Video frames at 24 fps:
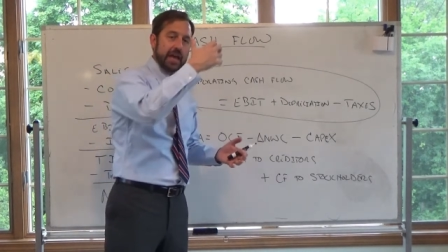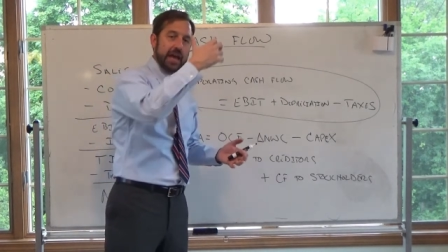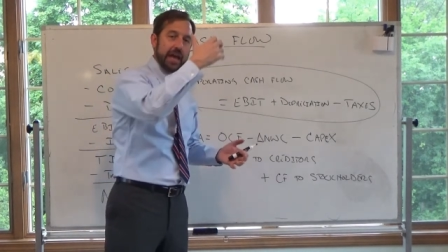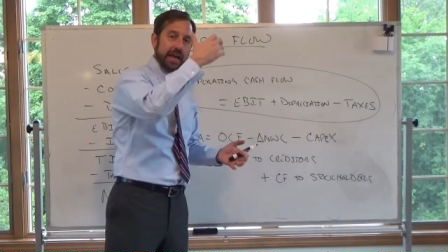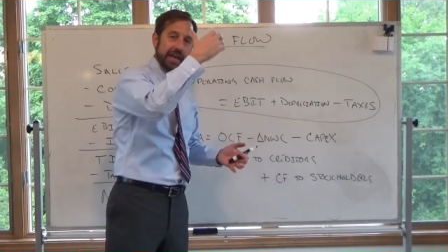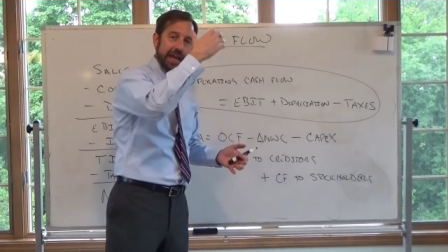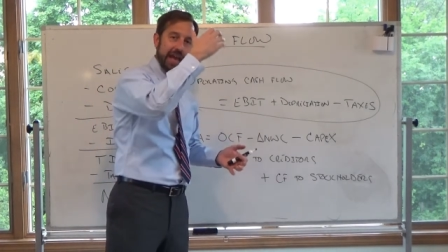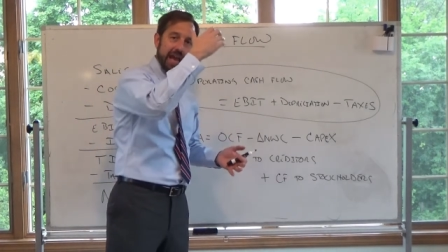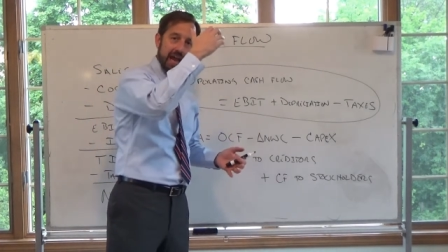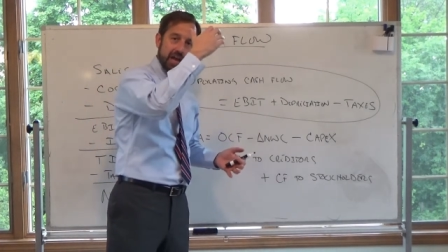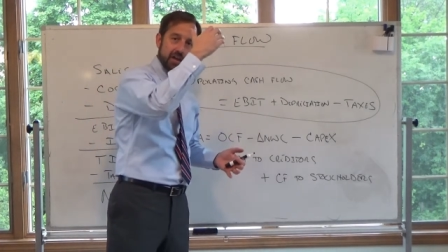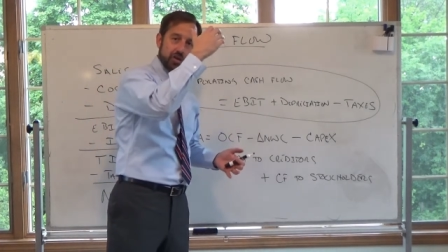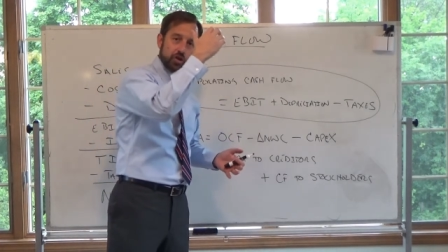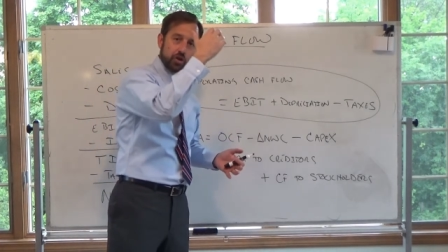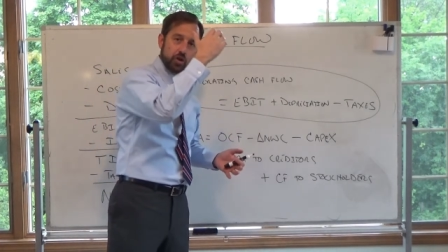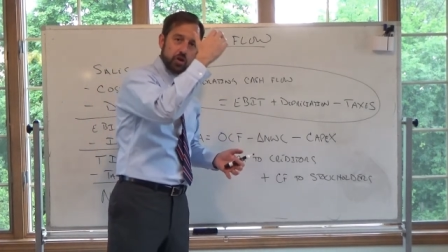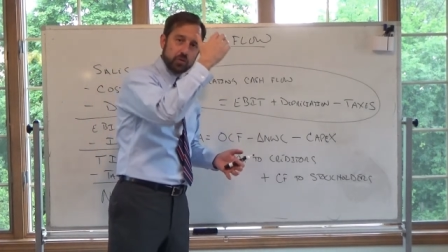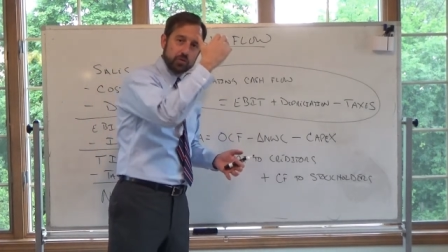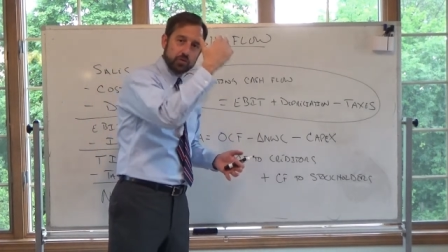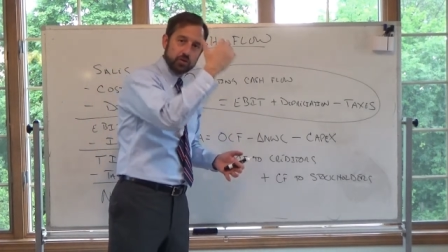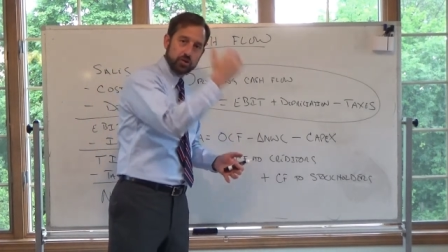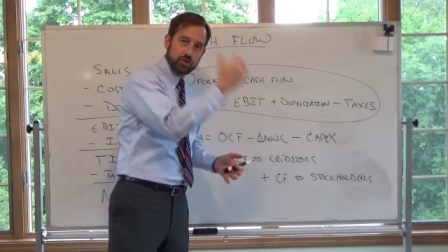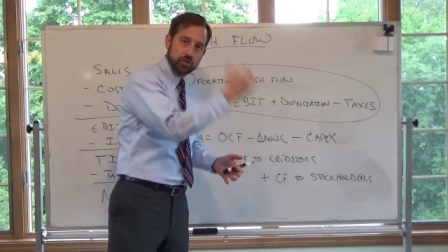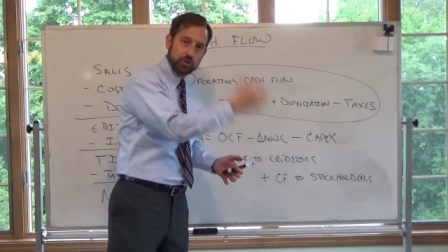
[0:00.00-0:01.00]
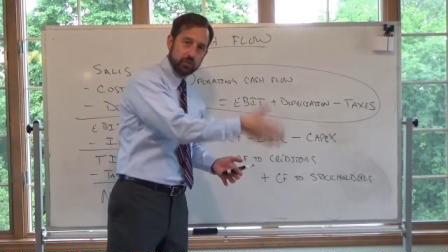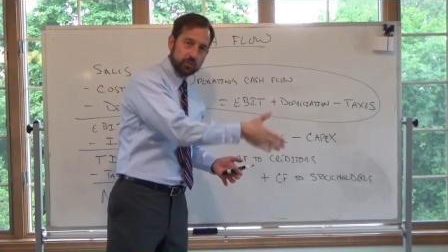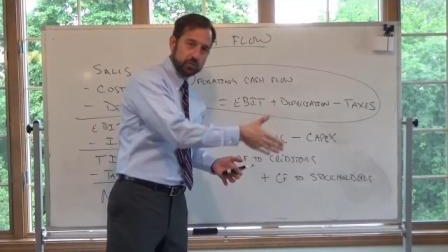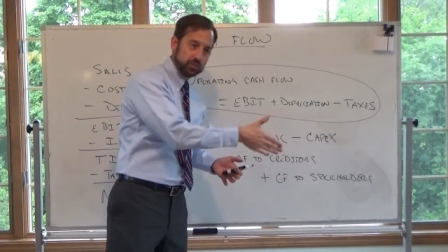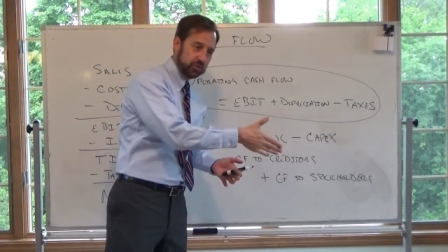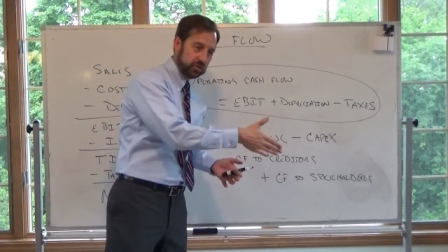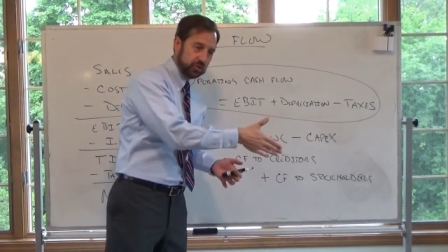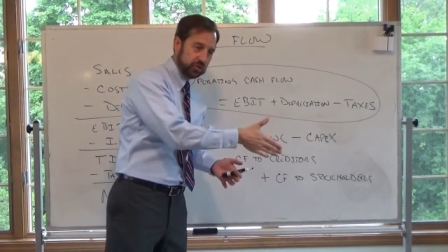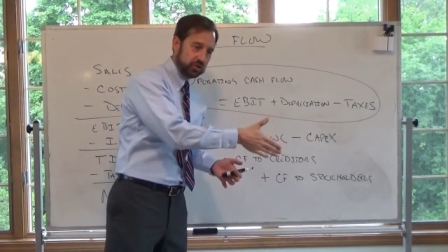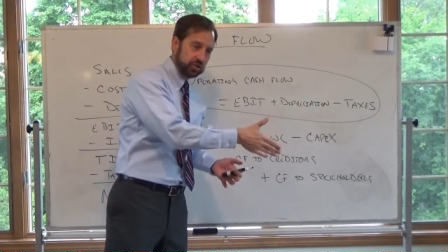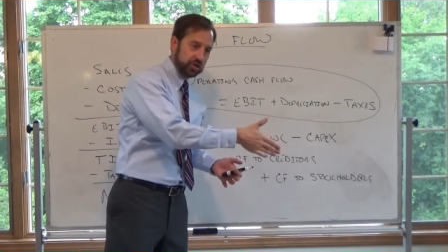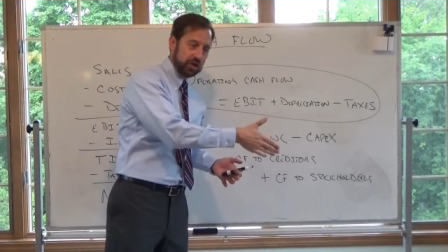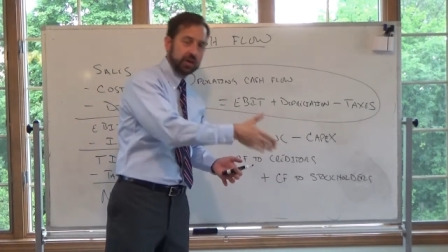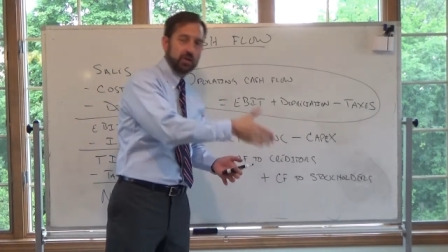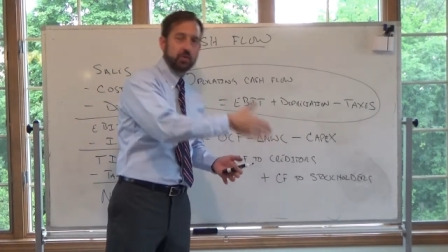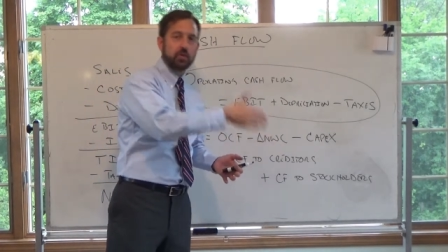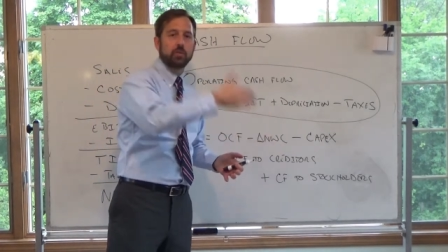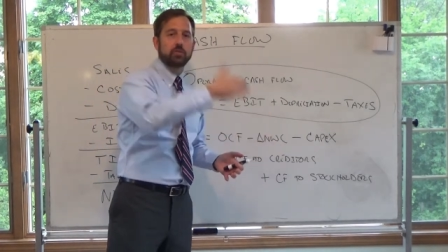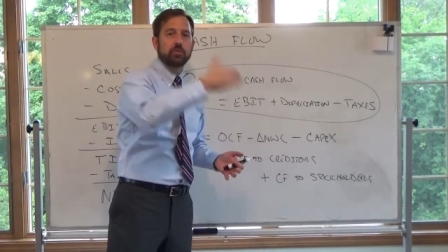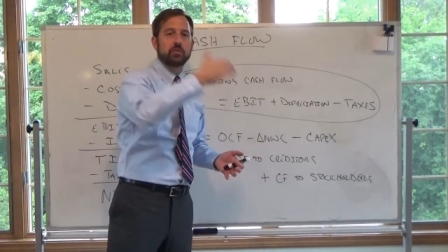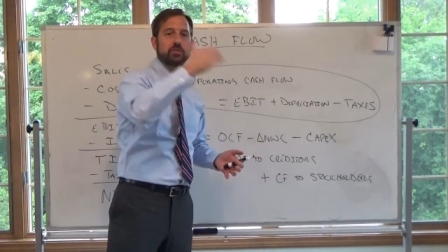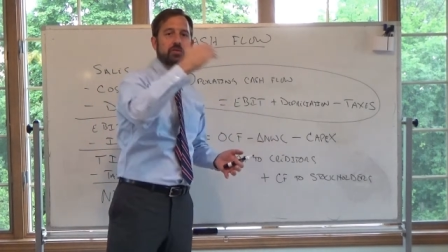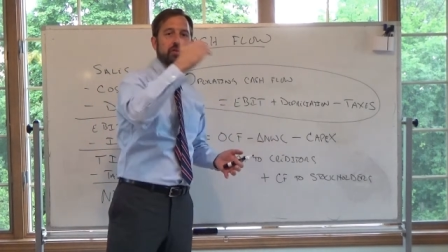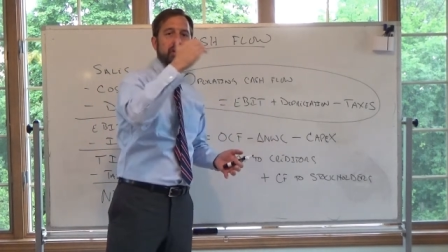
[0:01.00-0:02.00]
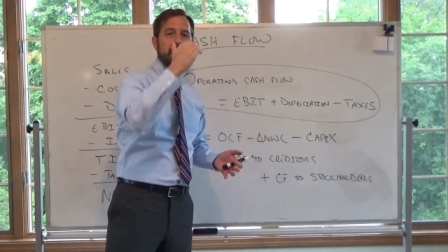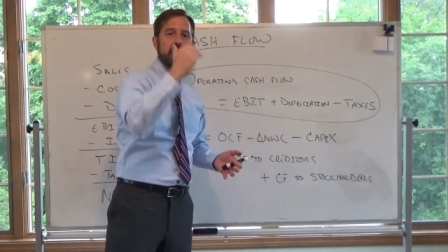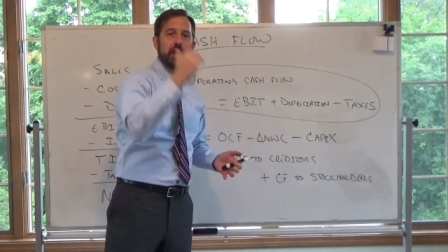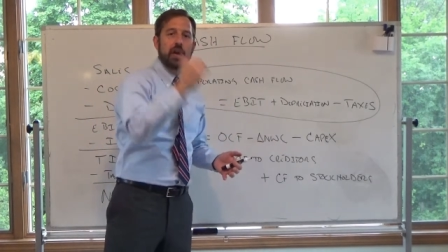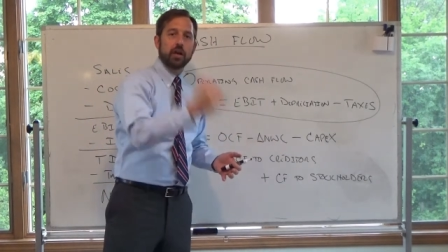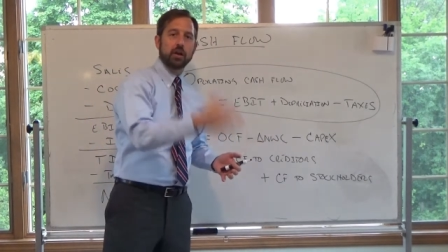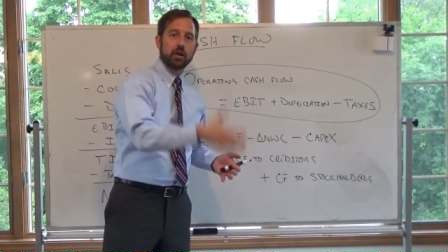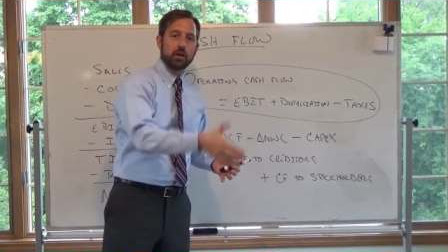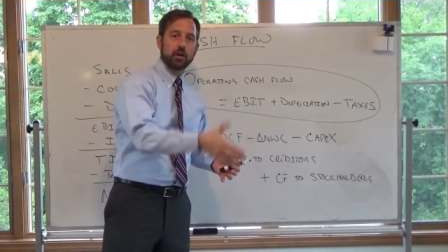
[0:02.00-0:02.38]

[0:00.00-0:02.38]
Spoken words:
that cash goes to shareholders, it